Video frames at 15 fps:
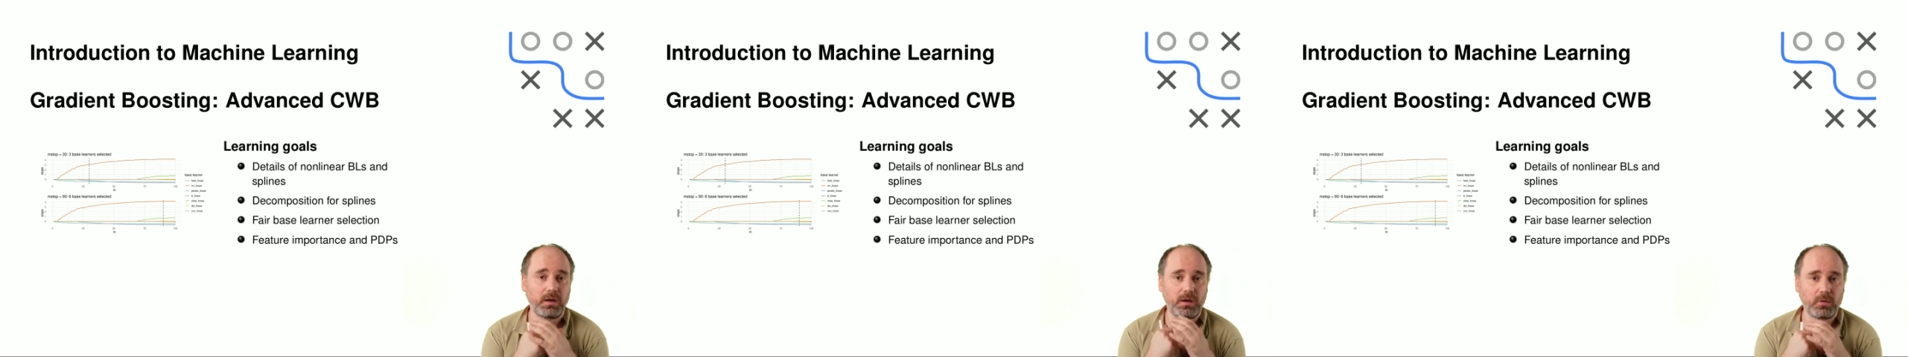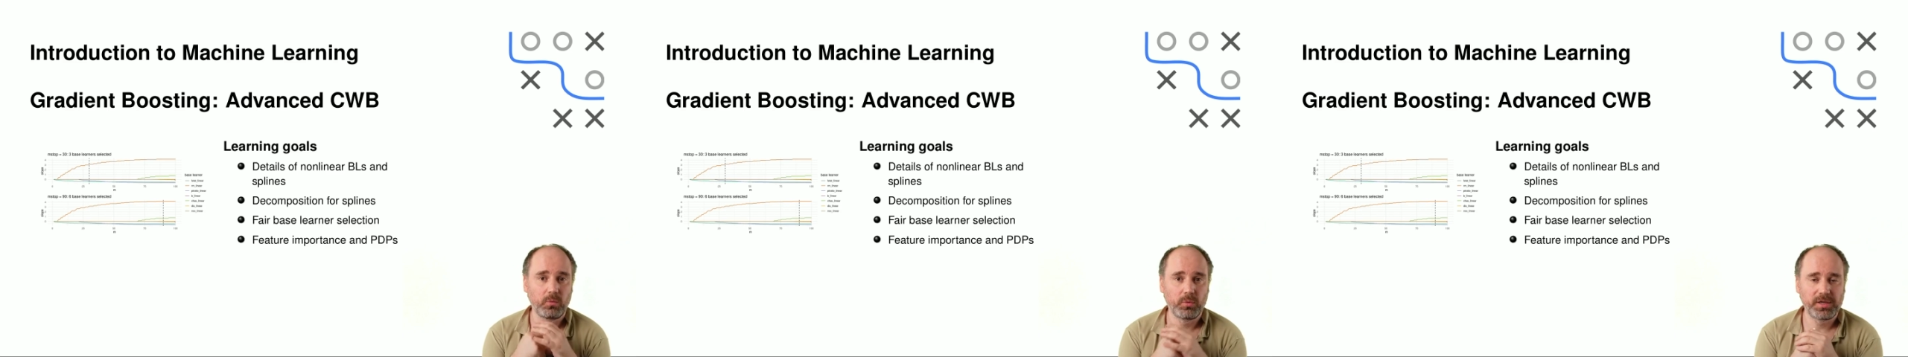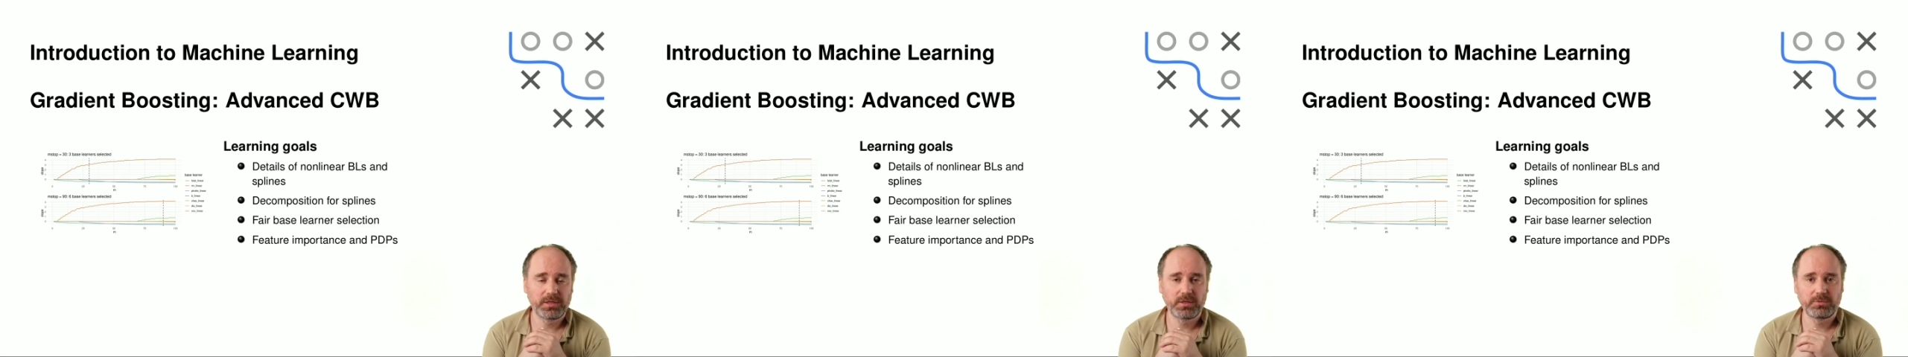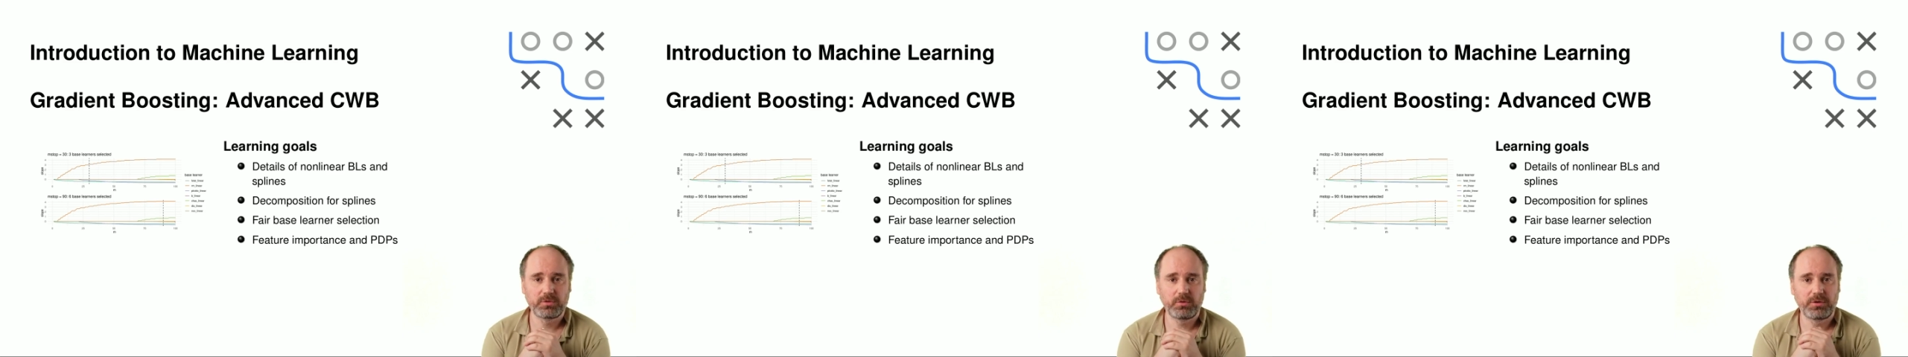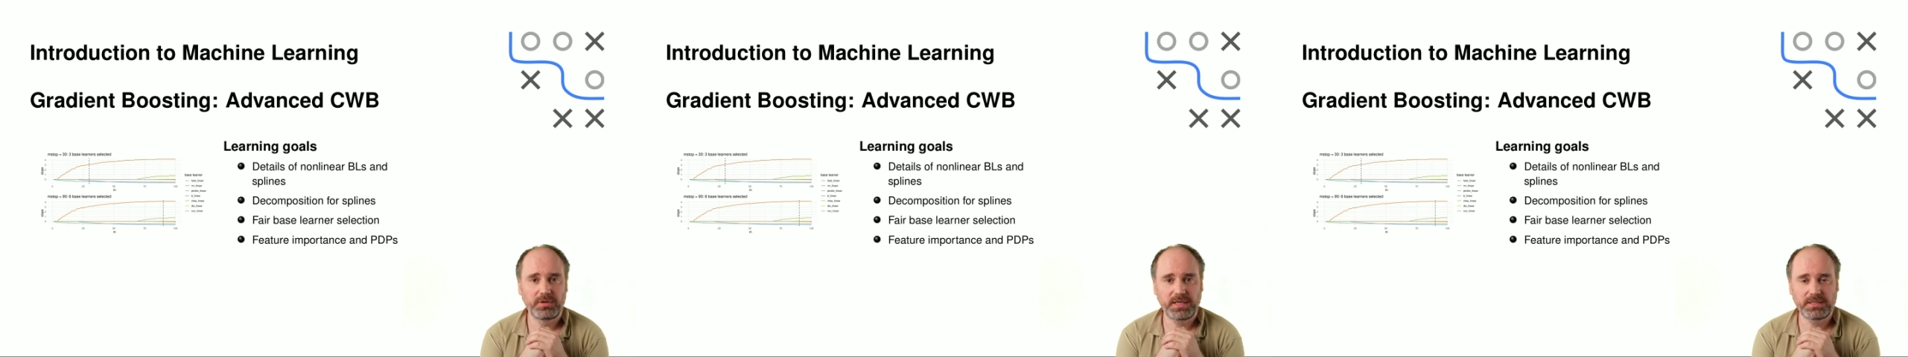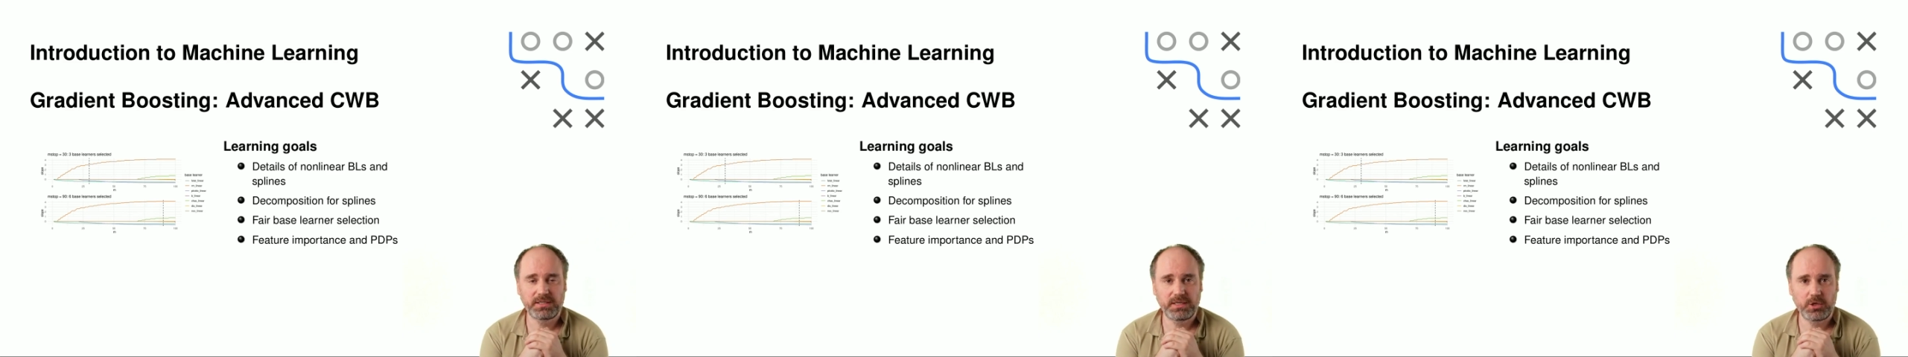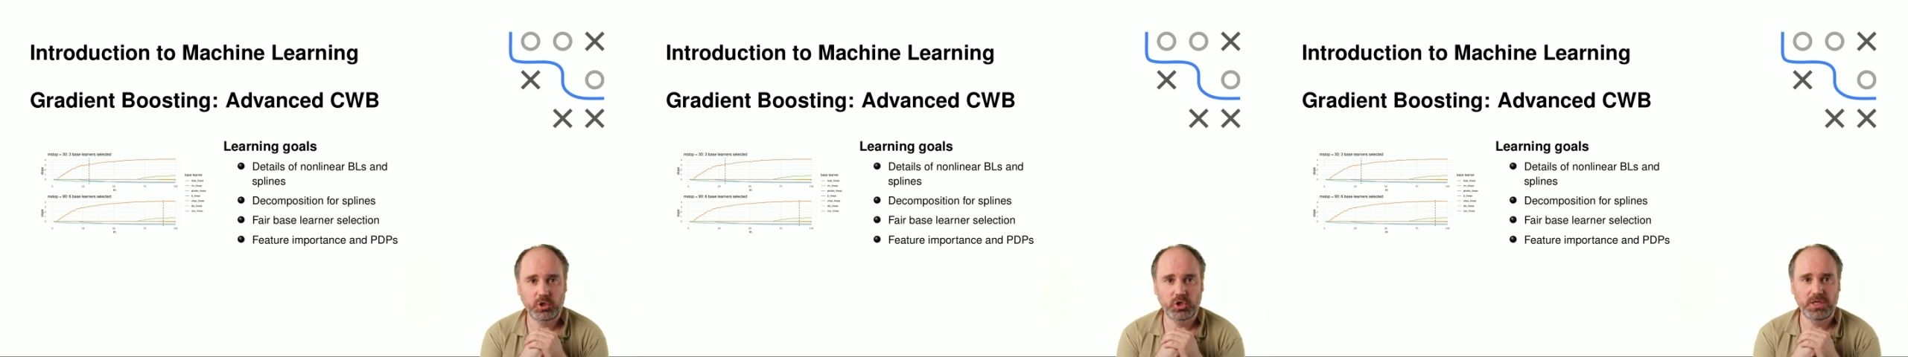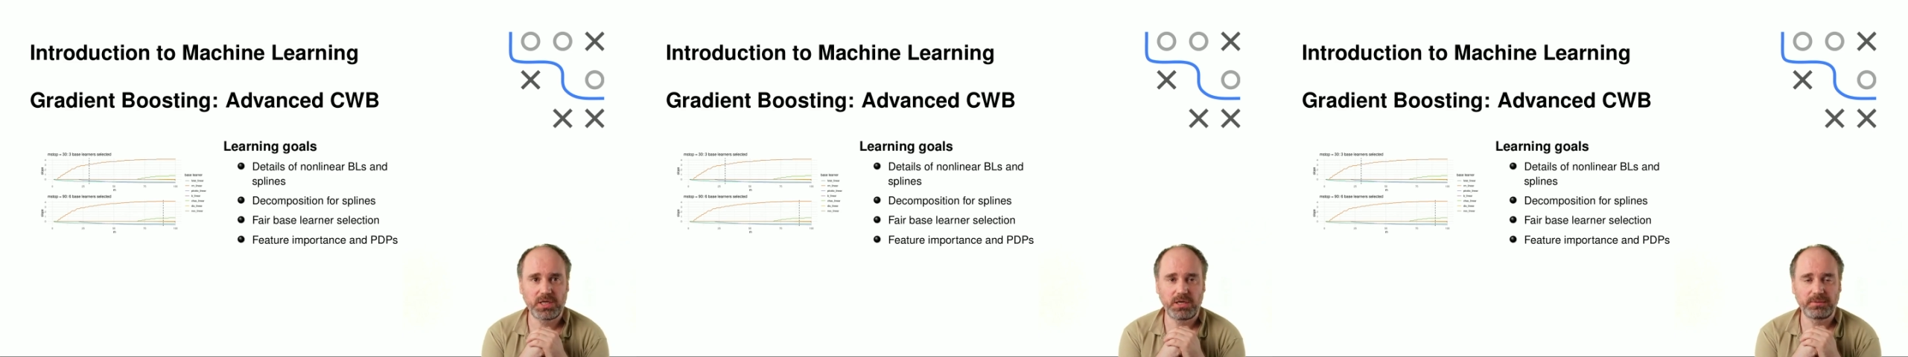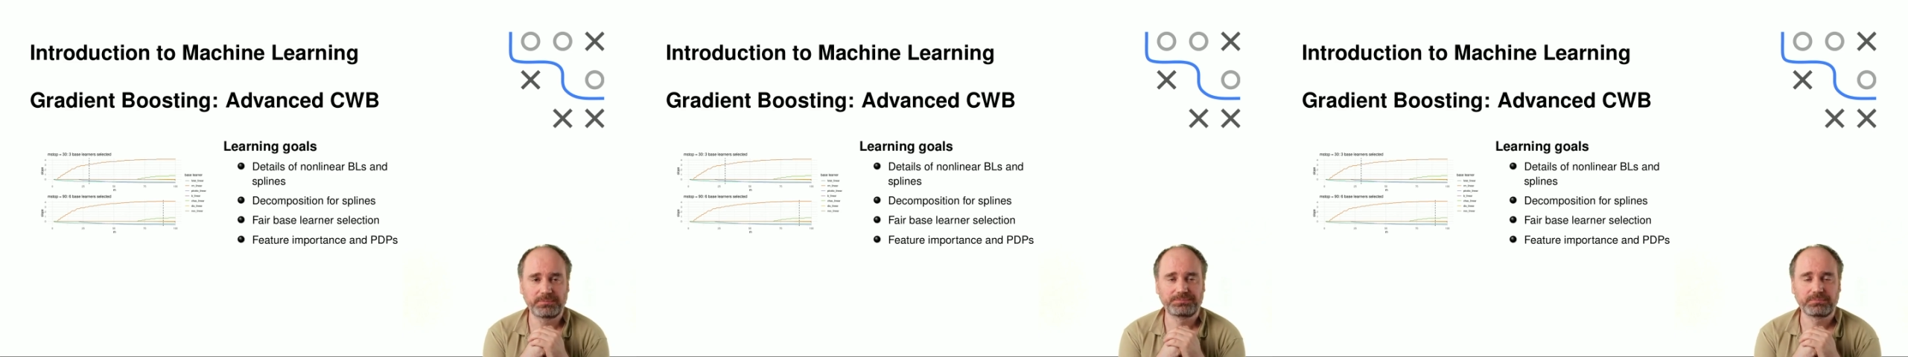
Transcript: Welcome to our next session here